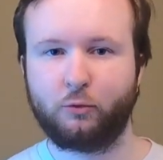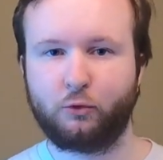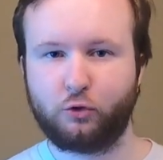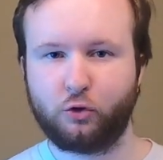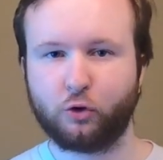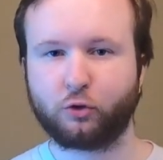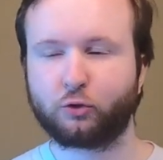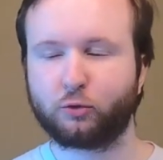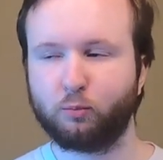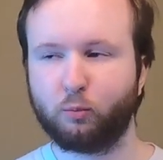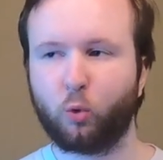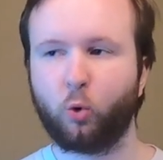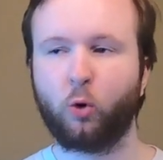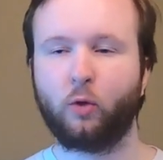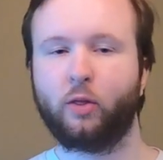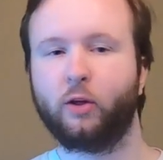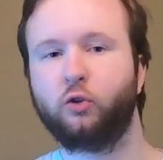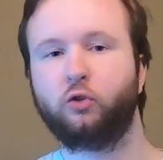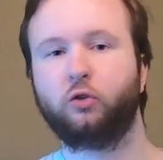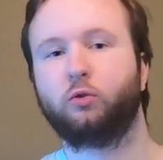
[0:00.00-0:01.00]
just
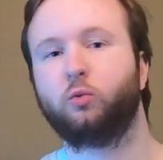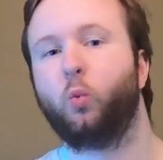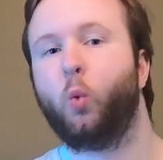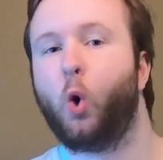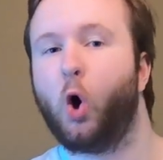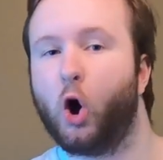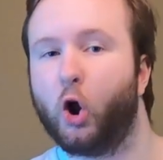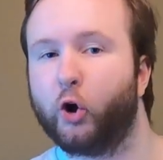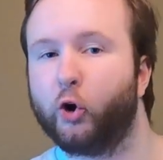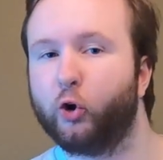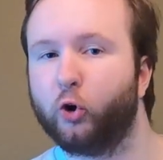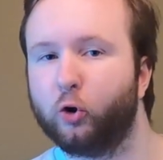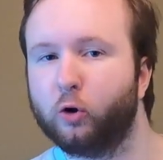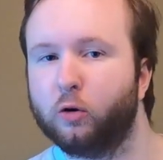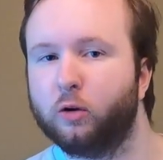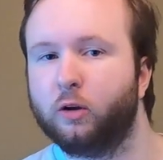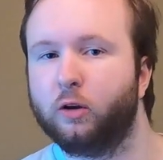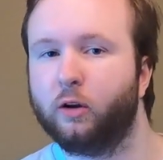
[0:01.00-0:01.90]
more than just water.